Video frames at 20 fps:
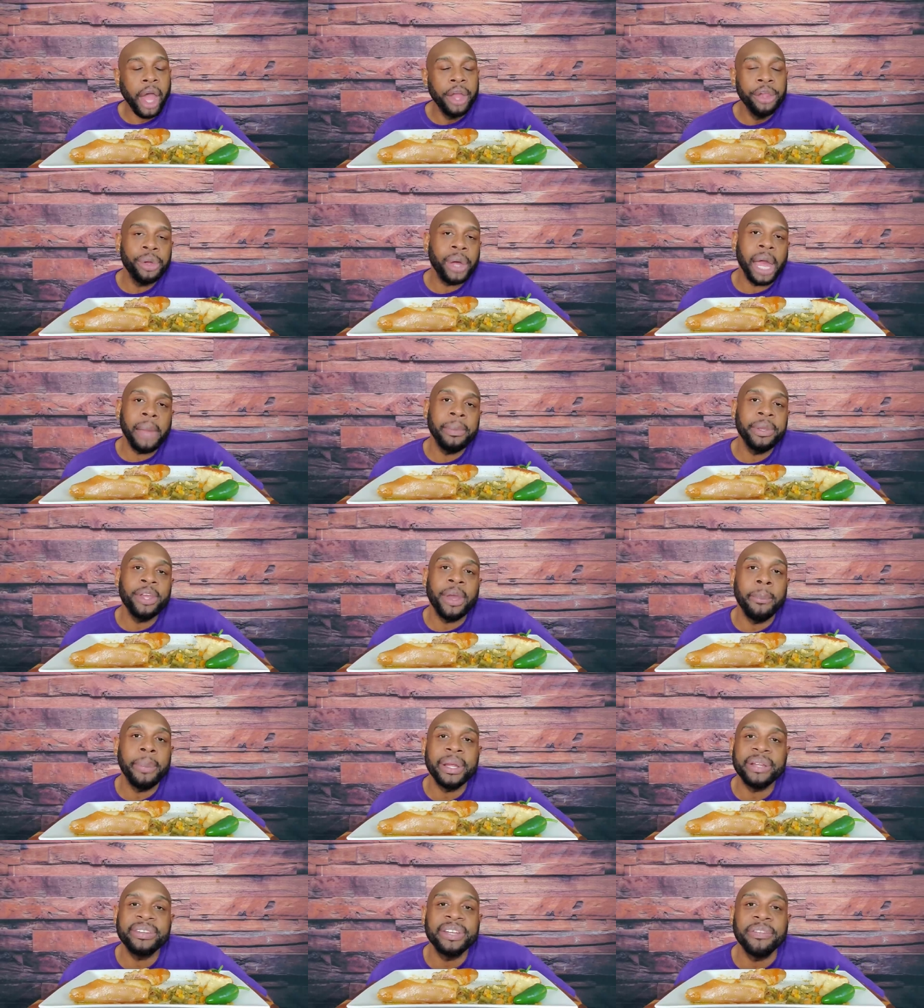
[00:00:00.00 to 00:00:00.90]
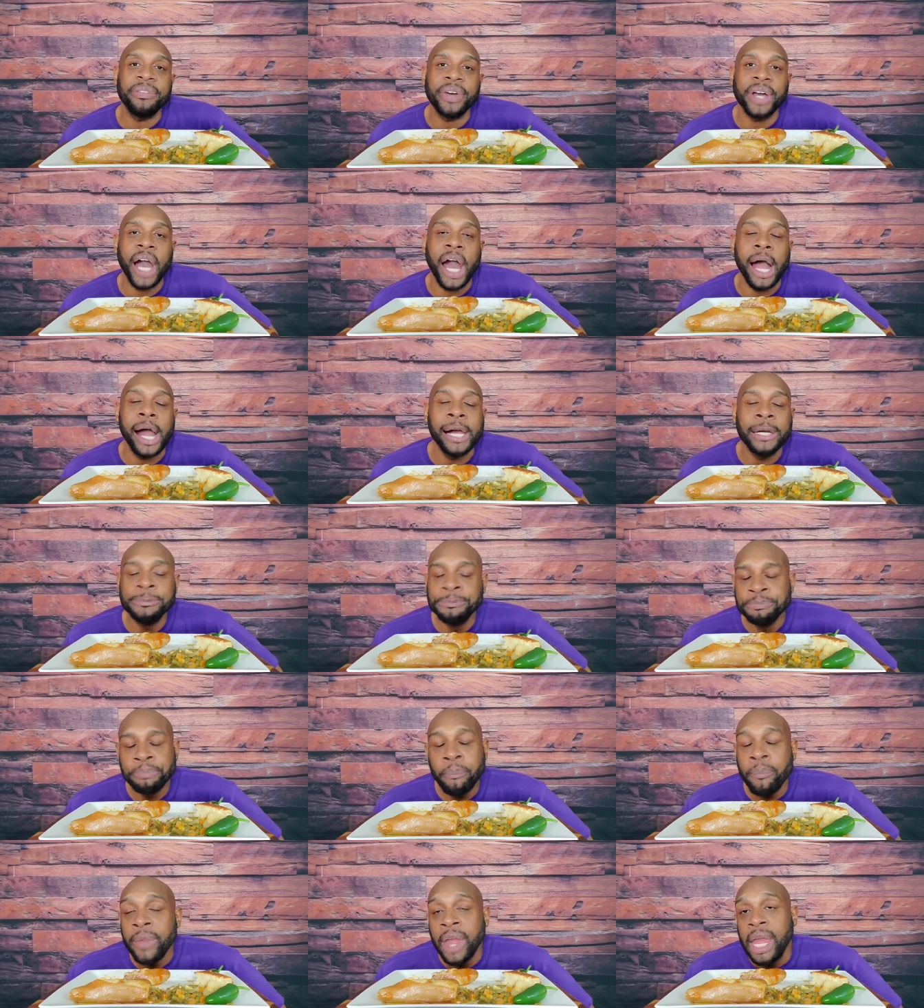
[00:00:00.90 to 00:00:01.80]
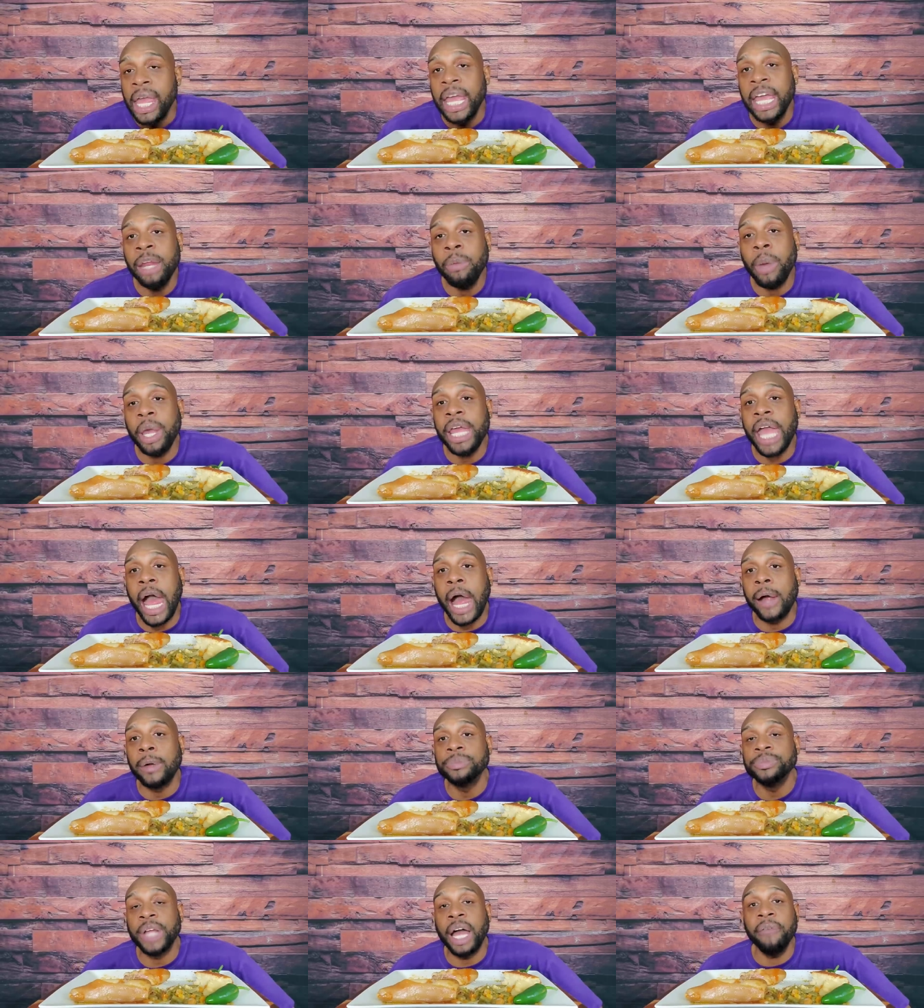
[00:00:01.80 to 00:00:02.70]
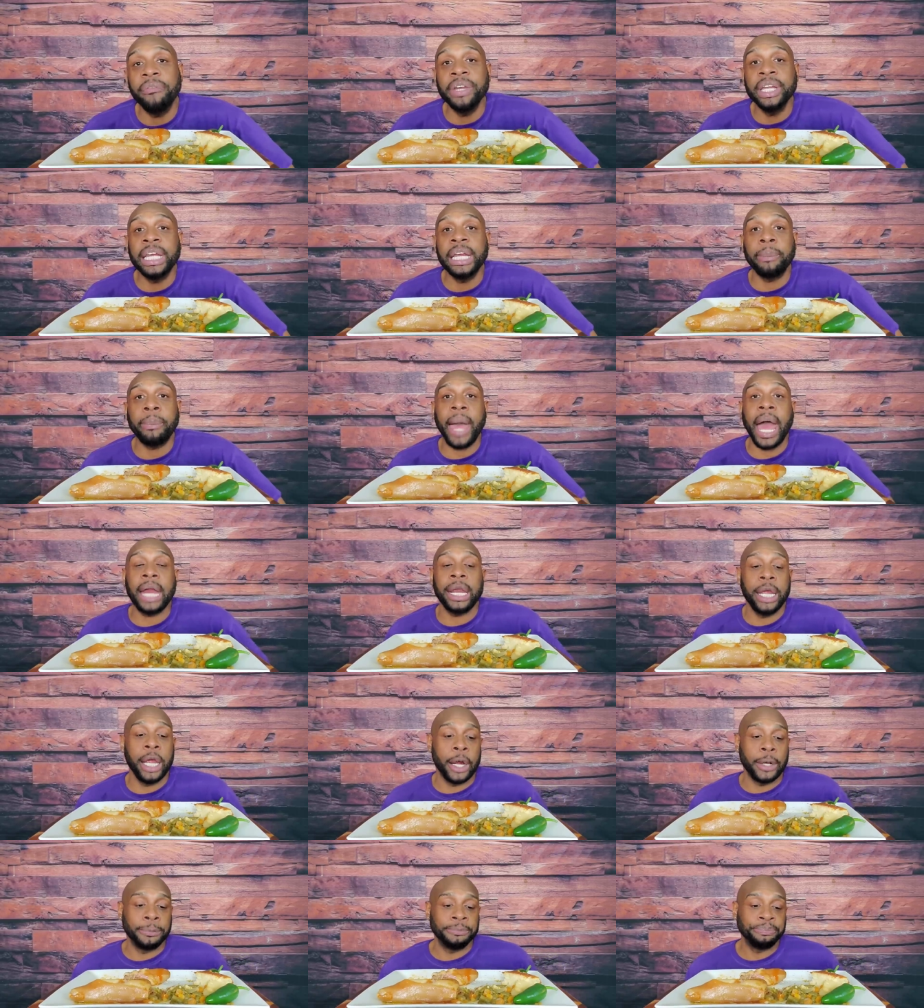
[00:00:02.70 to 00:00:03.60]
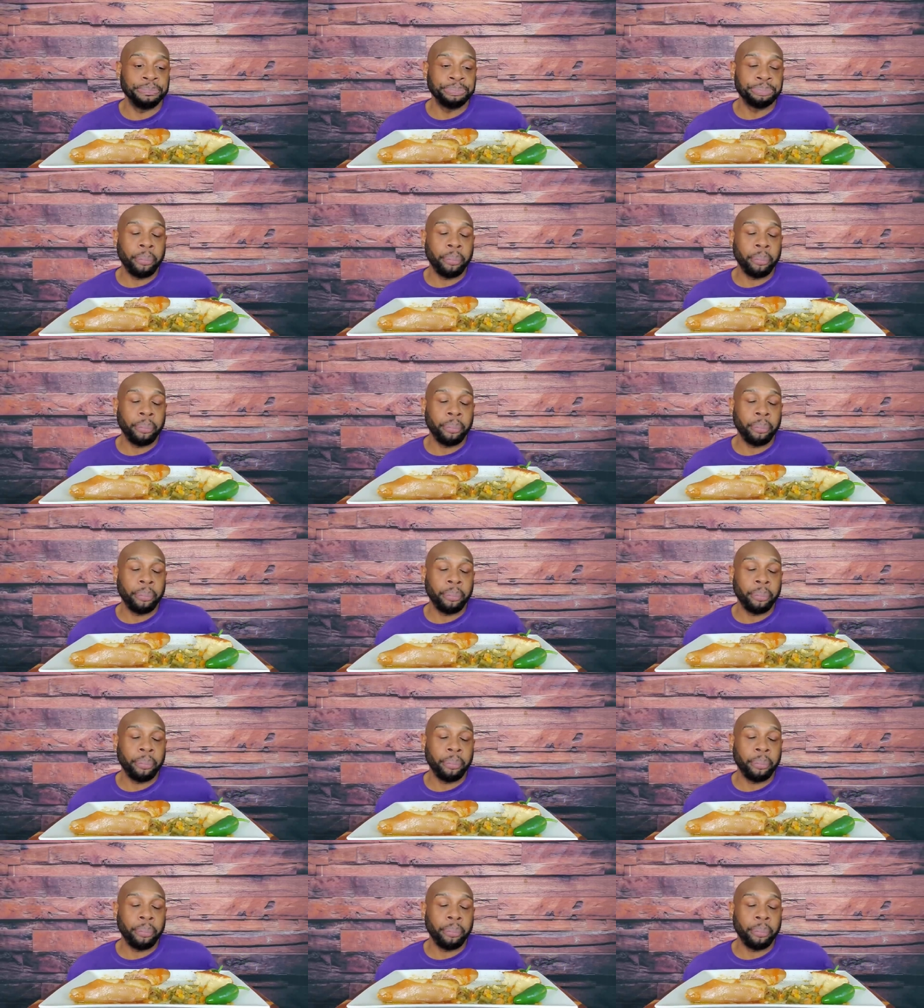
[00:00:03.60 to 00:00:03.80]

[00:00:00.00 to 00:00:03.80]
you can't be your best self for God. Anyway, y'all, I'm going to get up out of here.